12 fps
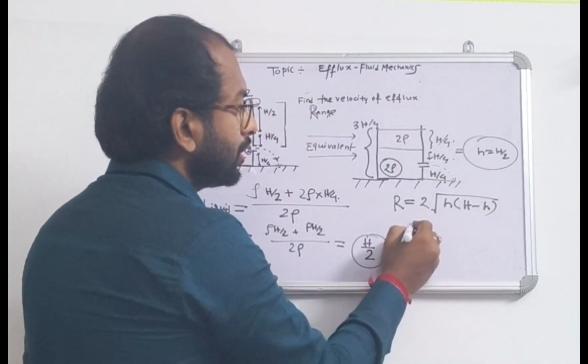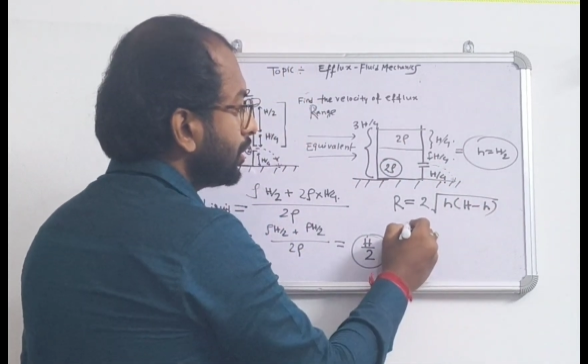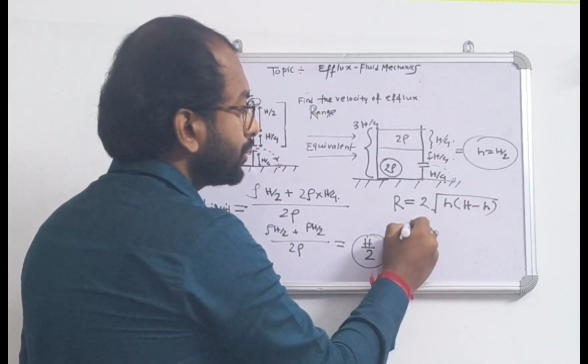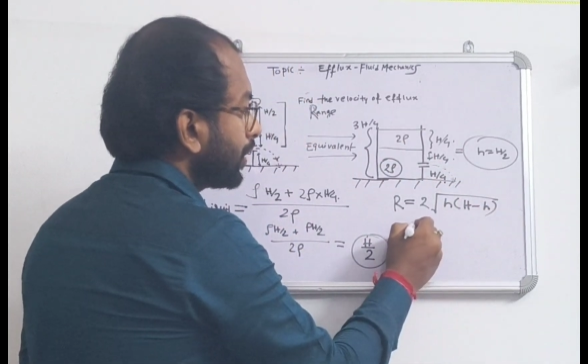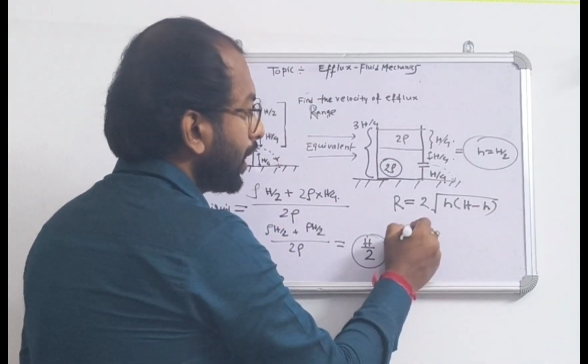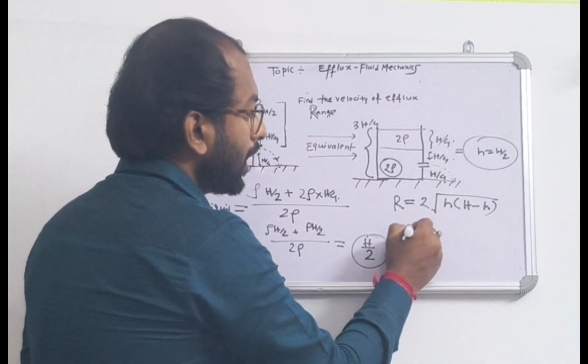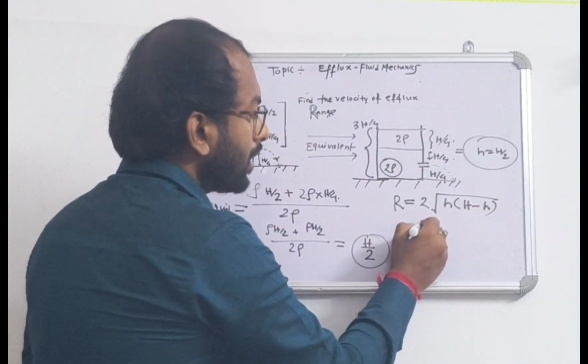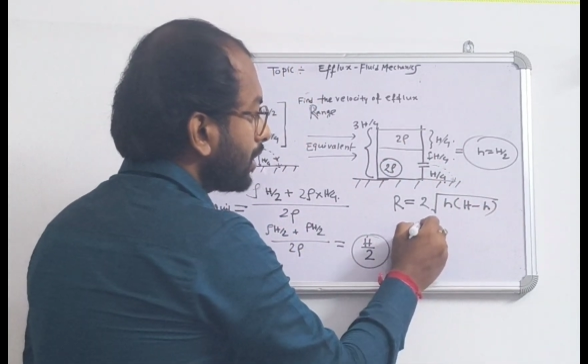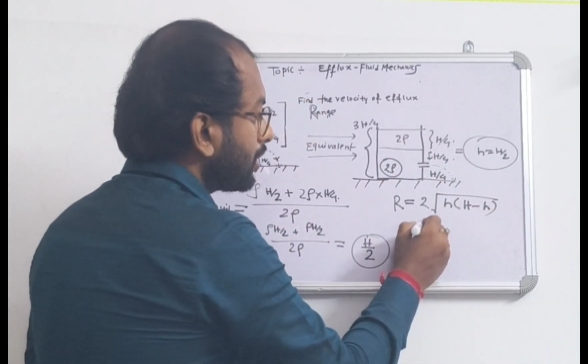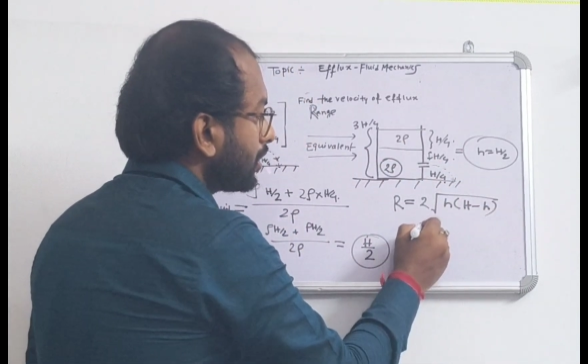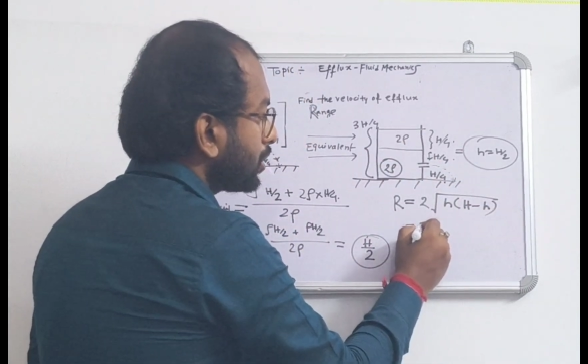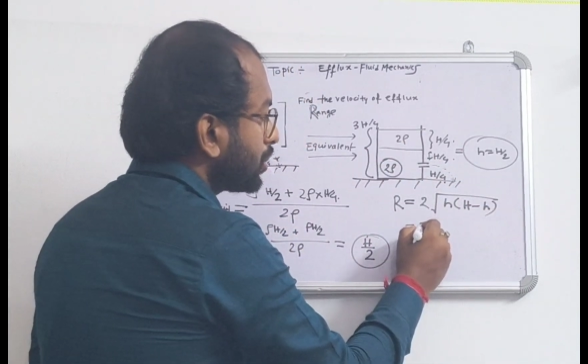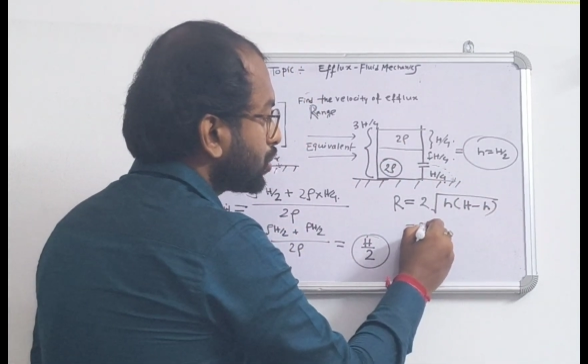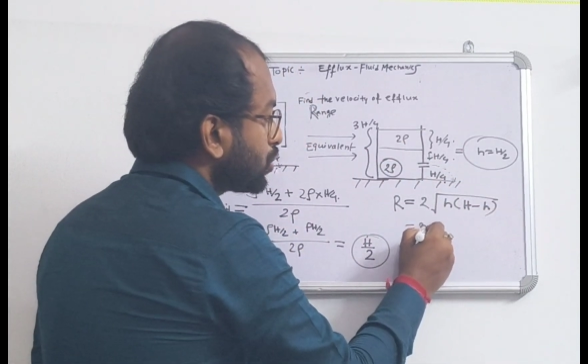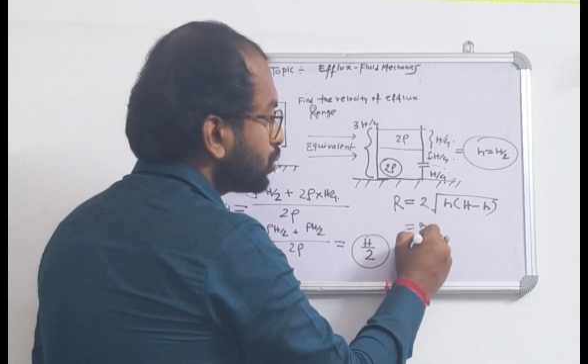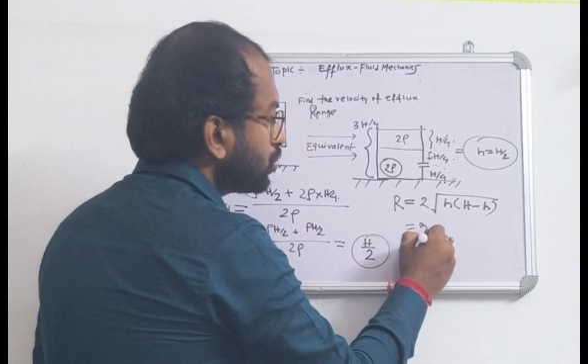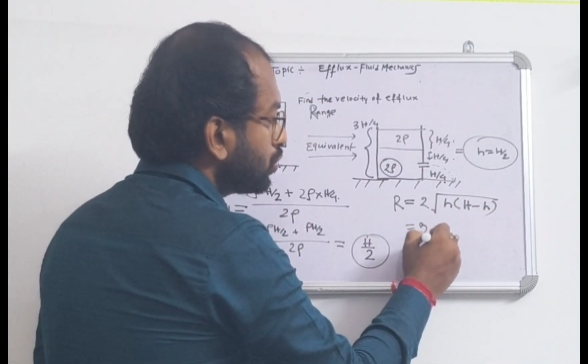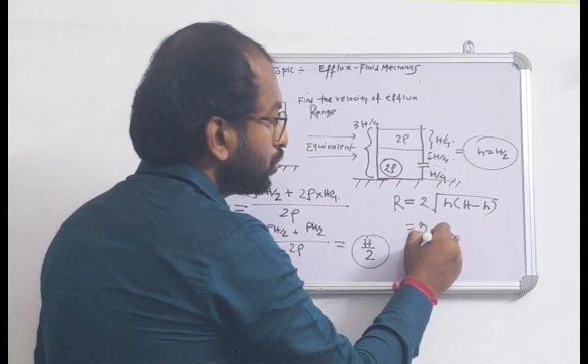So here
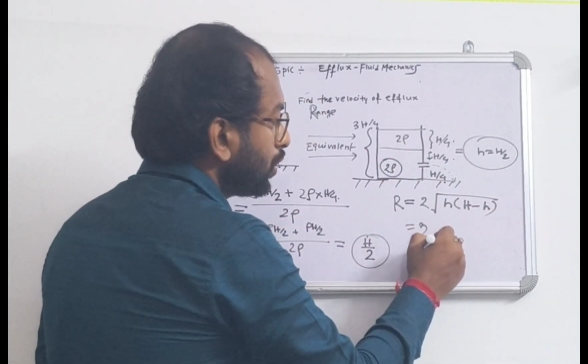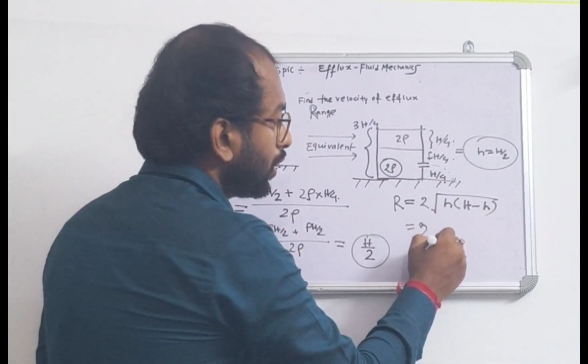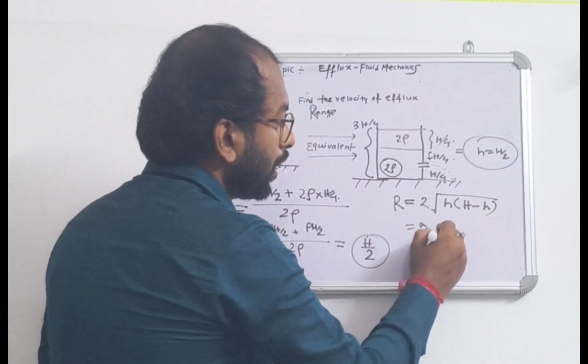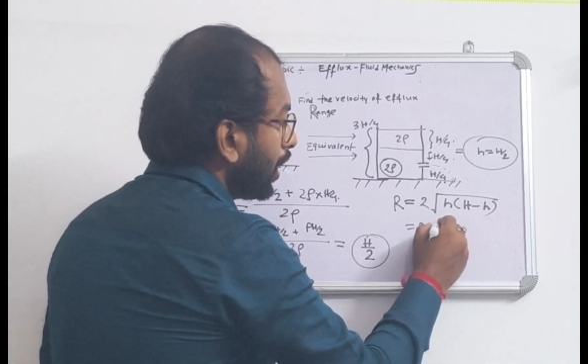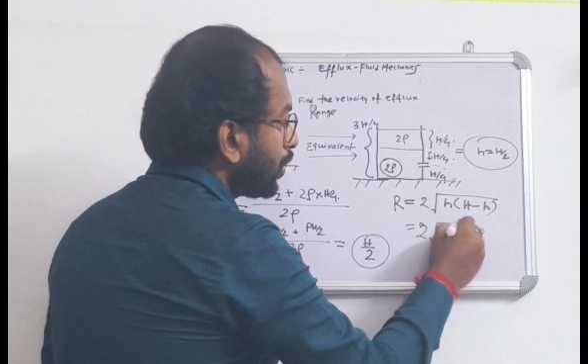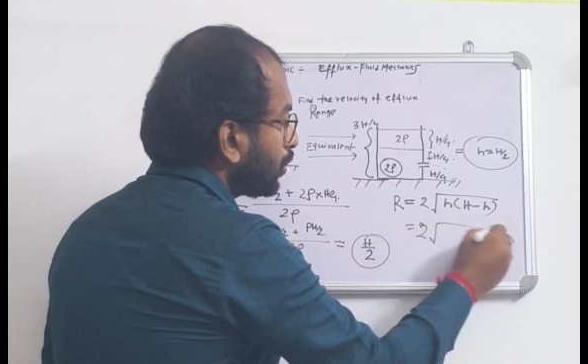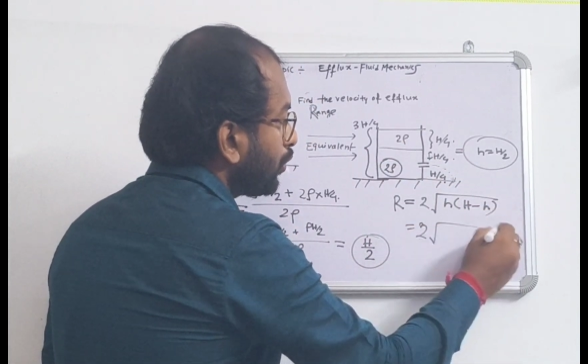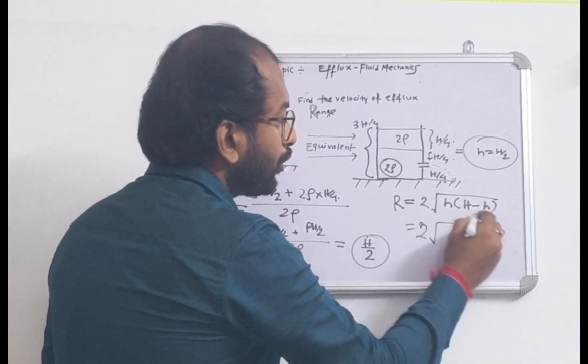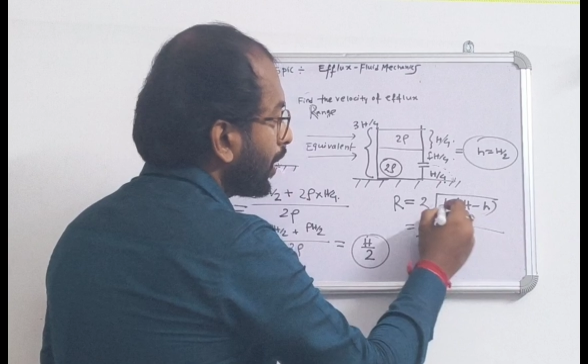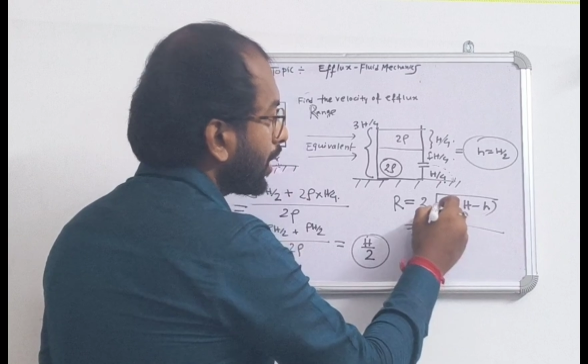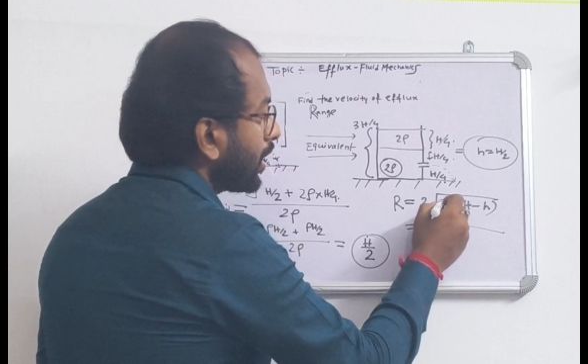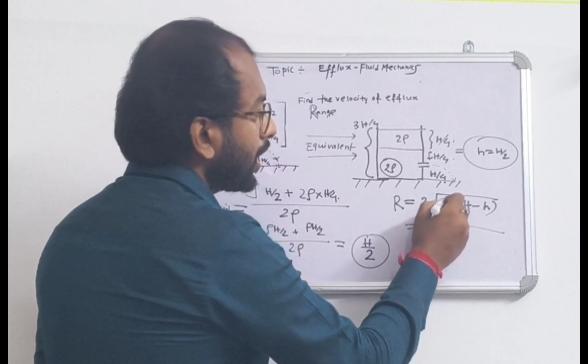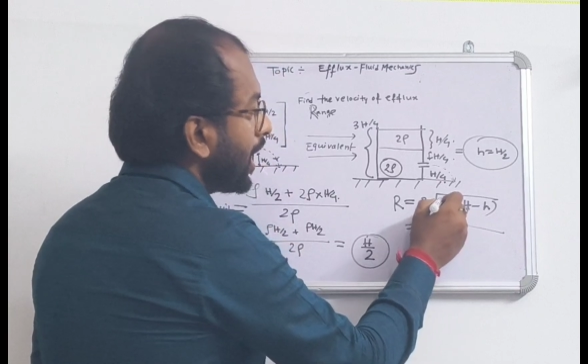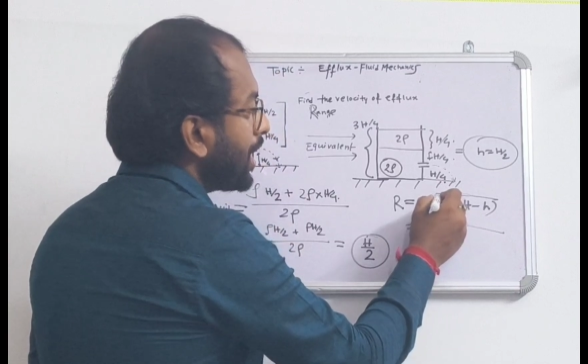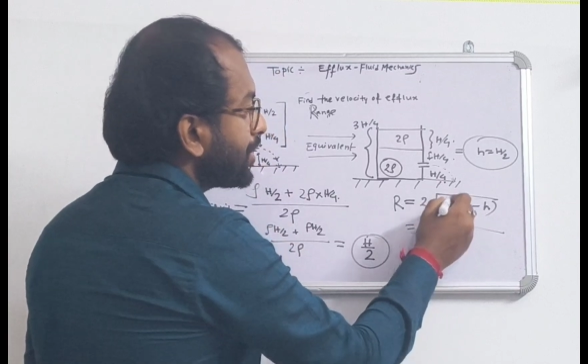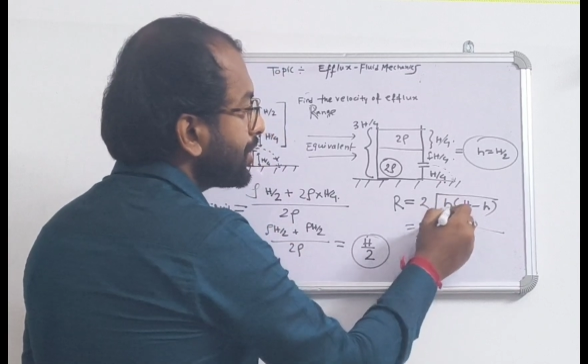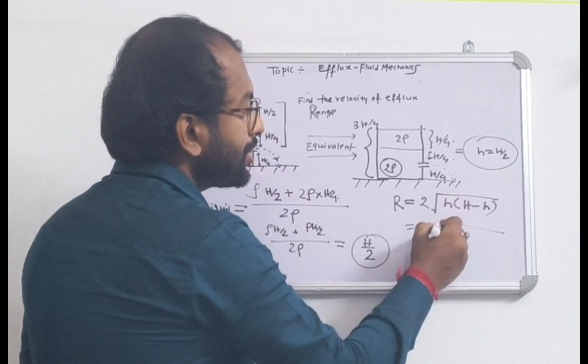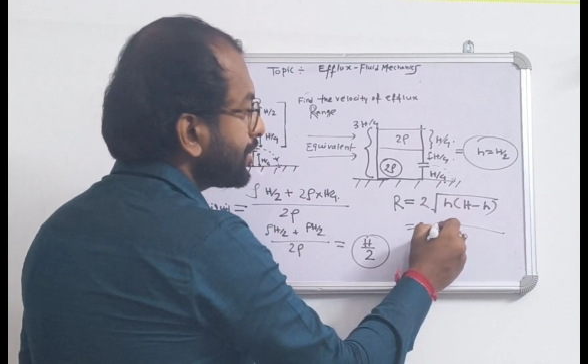2 into where
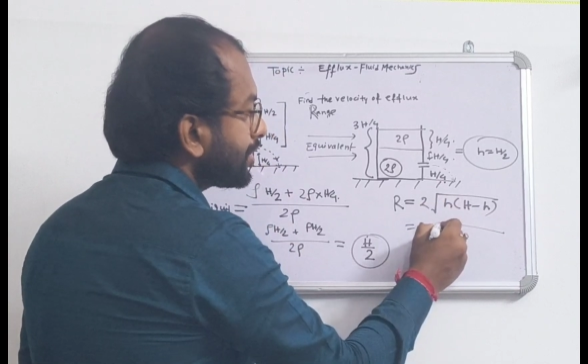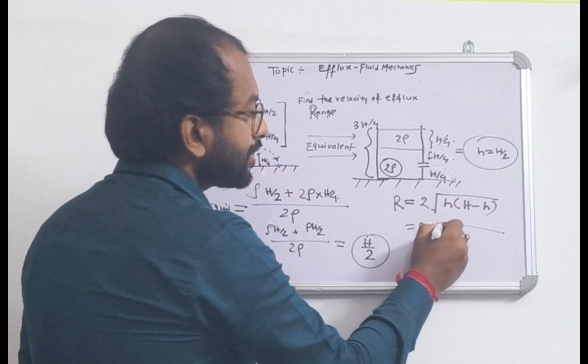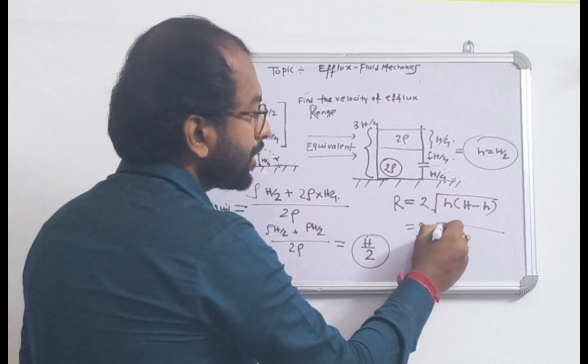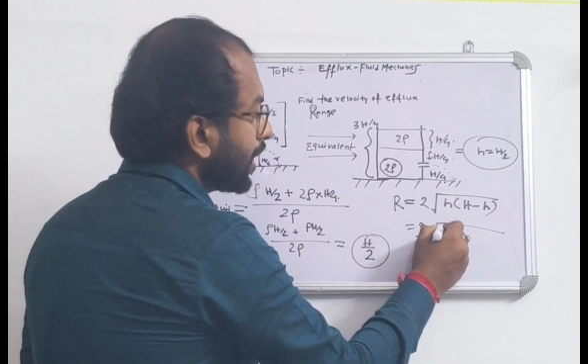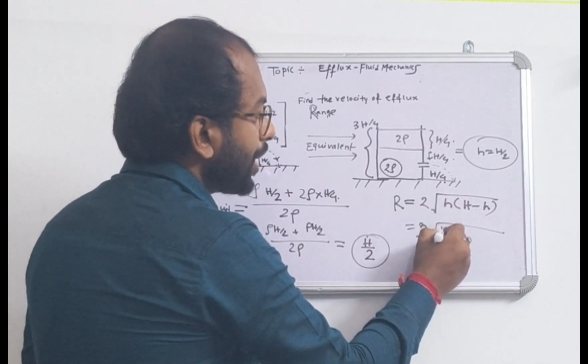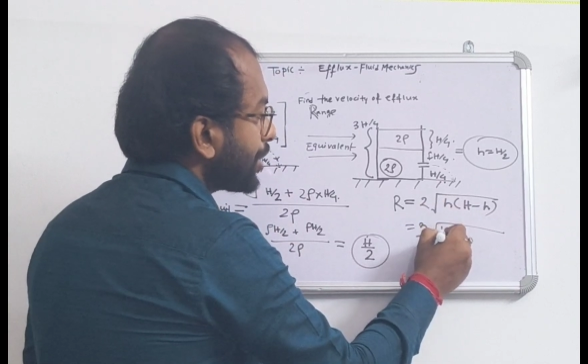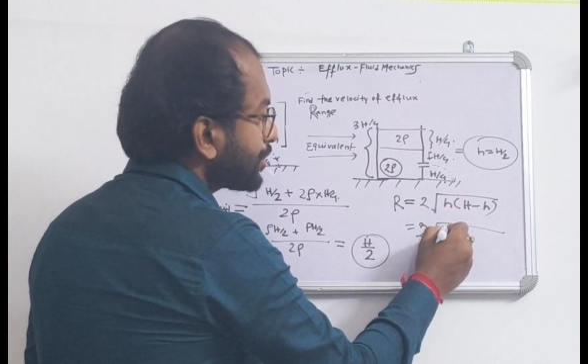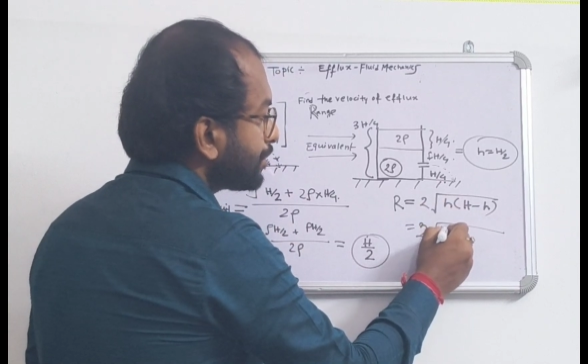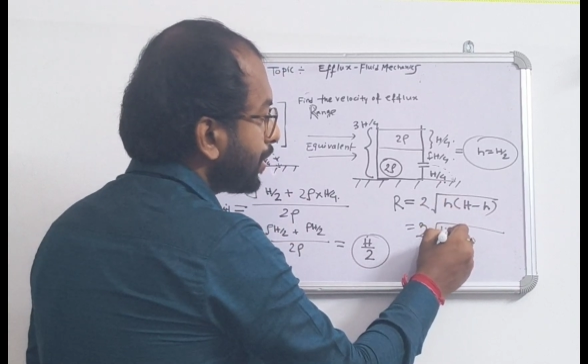H is H